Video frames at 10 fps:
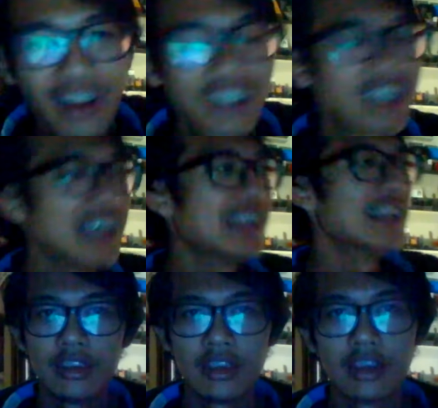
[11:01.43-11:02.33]
Osha,
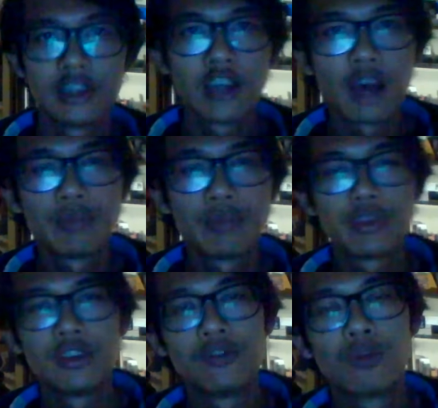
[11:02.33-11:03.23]
the
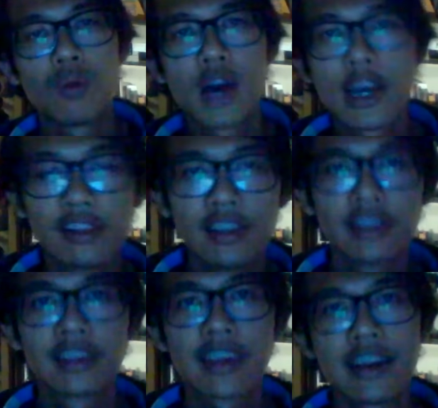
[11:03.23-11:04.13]
adoptive
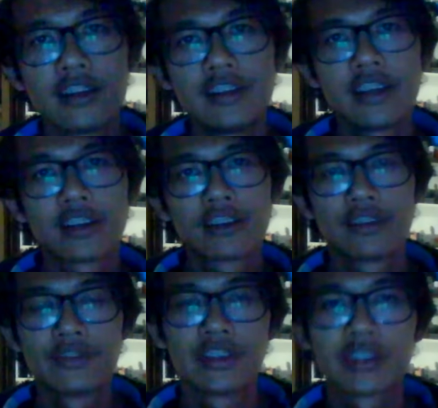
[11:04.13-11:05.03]
wildling
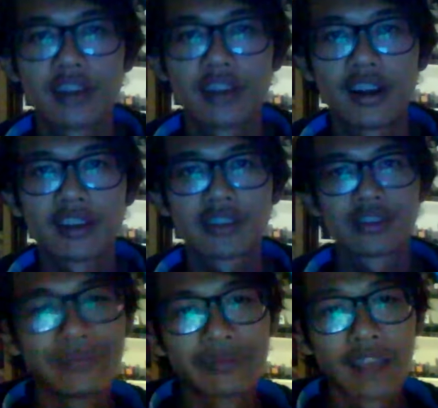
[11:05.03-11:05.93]
caretaker of the
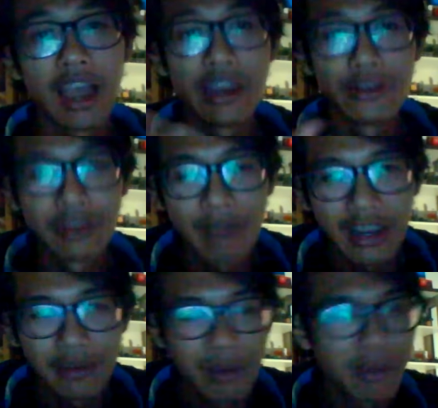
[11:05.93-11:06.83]
Starks. I knew at the
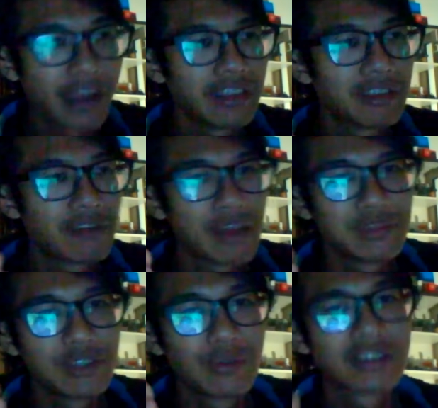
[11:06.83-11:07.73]
back of my mind that
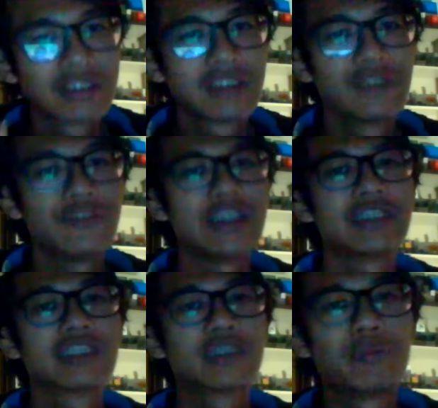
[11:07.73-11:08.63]
Ramsay wasn't going to
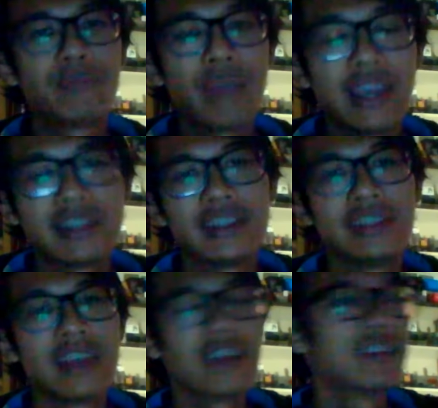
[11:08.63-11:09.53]
face such a petty
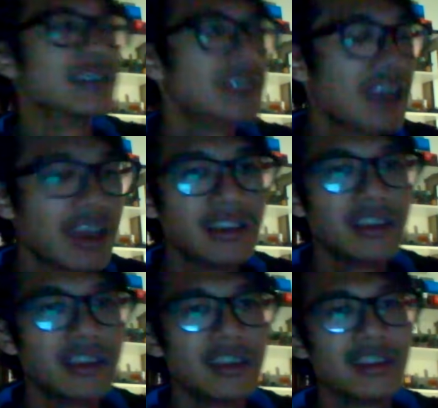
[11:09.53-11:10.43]
death as that.
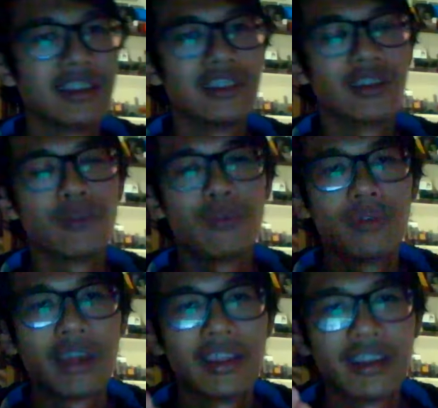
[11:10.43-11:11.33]
And
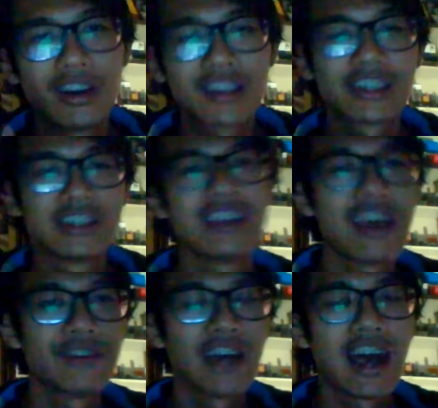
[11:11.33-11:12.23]
that Osha didn't
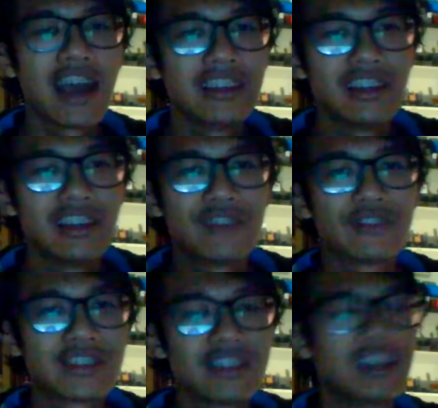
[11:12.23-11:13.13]
have a high
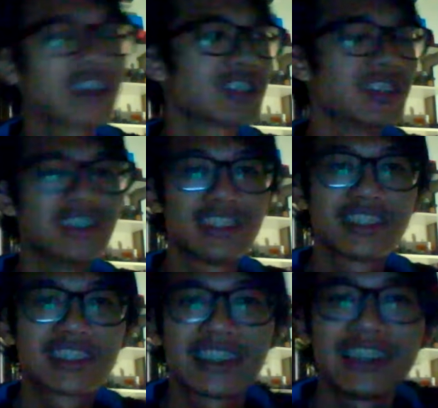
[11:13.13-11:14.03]
enough seduction
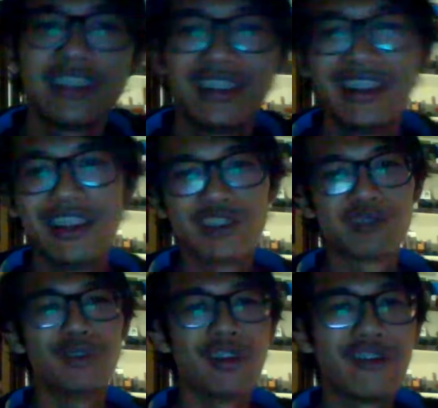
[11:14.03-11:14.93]
skill
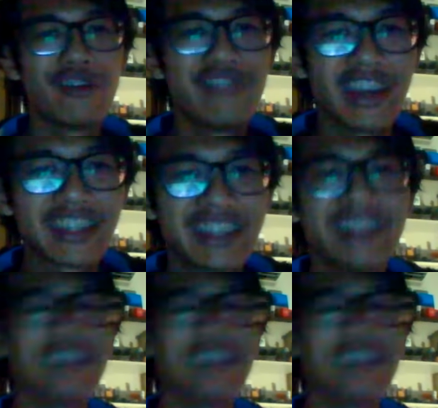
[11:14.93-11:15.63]
to pull off that